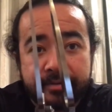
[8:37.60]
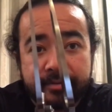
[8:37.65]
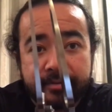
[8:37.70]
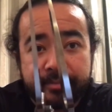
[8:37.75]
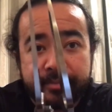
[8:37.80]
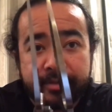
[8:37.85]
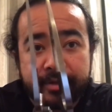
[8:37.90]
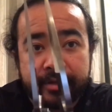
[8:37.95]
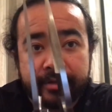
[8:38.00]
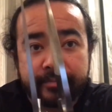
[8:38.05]
than the
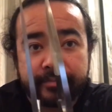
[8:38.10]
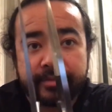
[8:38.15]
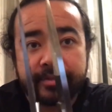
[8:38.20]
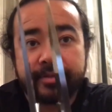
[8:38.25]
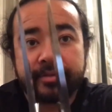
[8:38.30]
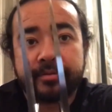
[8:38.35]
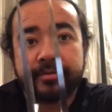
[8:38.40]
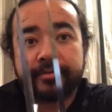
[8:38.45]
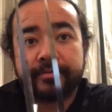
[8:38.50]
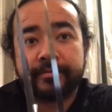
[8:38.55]

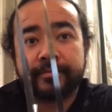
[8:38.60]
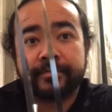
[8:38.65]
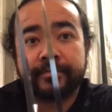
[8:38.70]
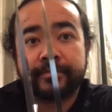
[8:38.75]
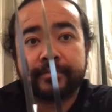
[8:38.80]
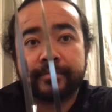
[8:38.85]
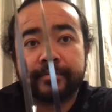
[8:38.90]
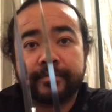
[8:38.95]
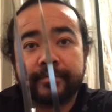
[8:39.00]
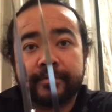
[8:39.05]
PM2,
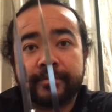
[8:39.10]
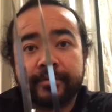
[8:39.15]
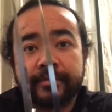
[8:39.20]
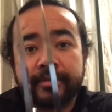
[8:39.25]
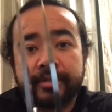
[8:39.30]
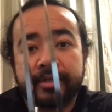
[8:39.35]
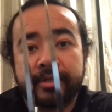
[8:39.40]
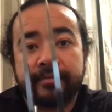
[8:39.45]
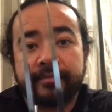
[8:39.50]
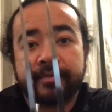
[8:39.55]

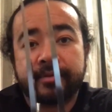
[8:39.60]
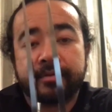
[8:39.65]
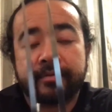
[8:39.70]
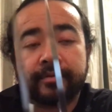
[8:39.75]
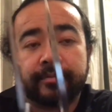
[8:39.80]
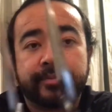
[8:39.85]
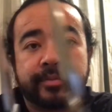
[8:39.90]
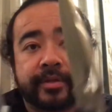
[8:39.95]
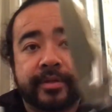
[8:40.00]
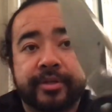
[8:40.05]
even though
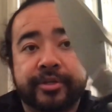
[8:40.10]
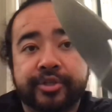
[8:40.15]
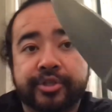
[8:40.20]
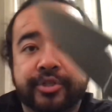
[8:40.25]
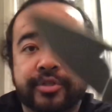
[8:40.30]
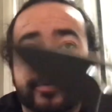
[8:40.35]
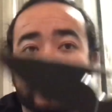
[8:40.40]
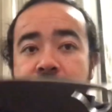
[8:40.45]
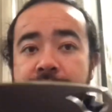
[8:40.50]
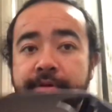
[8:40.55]
the blade is
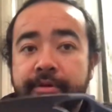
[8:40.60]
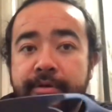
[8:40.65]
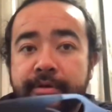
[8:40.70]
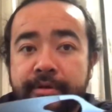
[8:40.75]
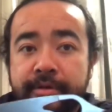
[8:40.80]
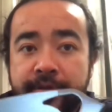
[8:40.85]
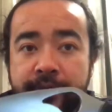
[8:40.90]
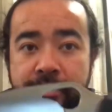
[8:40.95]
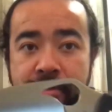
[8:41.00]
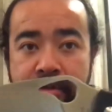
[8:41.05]

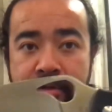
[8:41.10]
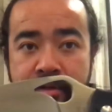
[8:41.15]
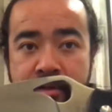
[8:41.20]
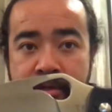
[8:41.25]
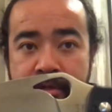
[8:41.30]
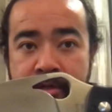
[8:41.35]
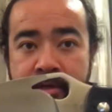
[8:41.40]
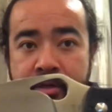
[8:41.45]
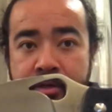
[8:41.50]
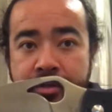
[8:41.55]
shorter,
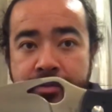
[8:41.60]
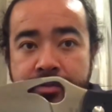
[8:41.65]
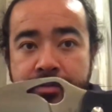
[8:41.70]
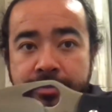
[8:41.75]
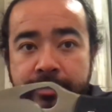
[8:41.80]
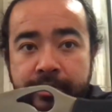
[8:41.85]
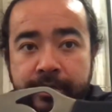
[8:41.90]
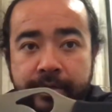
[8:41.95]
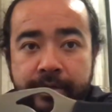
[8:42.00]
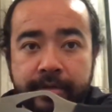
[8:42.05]
and
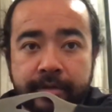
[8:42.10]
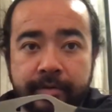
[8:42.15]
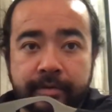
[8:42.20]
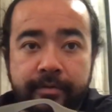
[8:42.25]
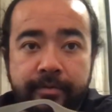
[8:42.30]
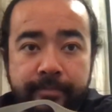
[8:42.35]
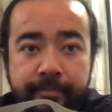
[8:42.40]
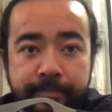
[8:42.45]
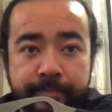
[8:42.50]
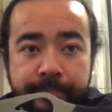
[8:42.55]
it's, you
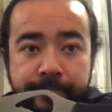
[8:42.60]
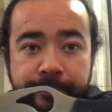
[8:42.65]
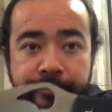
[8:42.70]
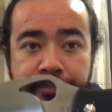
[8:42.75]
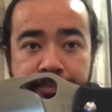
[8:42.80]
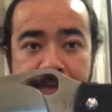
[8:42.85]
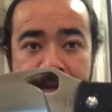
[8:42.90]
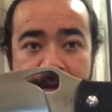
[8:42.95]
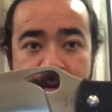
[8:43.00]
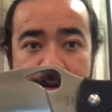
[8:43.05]
know,
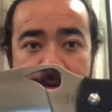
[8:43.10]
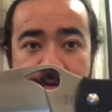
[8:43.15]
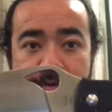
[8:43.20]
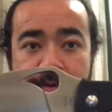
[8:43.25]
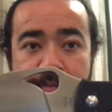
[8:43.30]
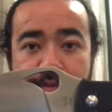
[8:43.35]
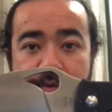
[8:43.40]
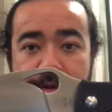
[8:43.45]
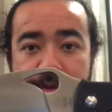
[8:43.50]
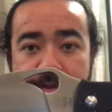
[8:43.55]

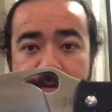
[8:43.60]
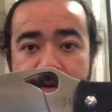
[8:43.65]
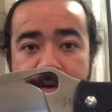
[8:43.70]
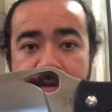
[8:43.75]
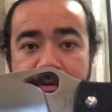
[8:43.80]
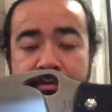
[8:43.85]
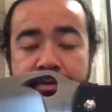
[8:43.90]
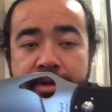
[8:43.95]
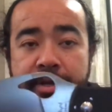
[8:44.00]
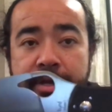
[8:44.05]

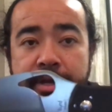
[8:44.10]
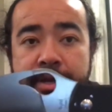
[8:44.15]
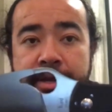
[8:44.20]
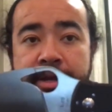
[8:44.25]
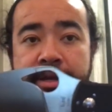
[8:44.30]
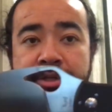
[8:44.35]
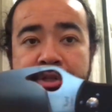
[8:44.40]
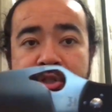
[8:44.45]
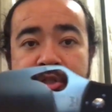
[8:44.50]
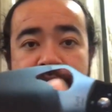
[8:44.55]
3.33
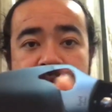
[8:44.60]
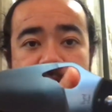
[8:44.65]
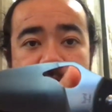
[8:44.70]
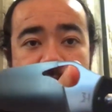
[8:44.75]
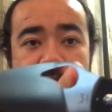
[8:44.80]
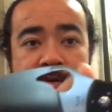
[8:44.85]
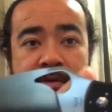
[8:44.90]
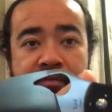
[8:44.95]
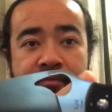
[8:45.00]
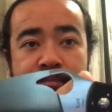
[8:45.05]

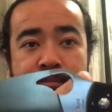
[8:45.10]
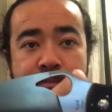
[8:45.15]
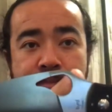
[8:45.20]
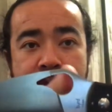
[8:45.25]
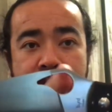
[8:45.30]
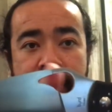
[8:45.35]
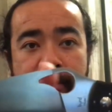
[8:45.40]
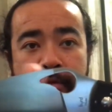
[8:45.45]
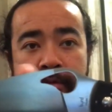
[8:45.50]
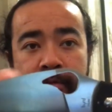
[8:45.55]
inches of
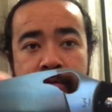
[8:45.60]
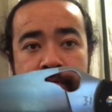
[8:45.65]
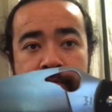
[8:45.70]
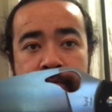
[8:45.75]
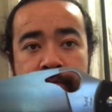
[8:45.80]
metal,